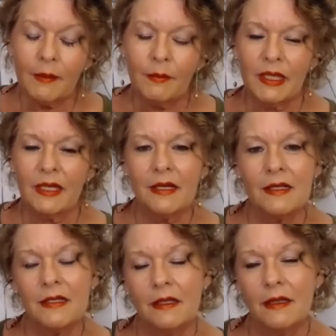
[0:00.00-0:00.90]

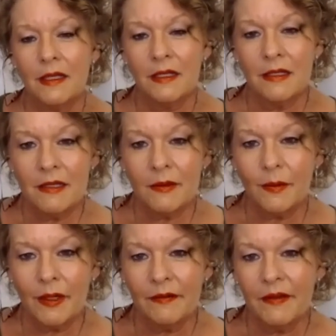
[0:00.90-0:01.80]
because this is
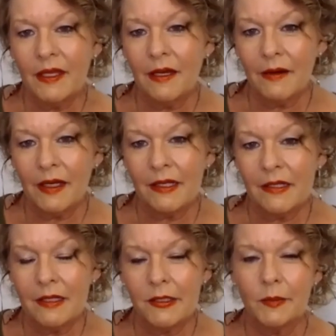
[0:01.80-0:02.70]
one of the
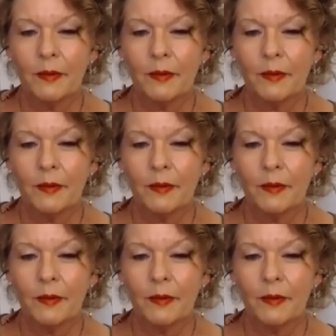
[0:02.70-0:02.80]
areas that's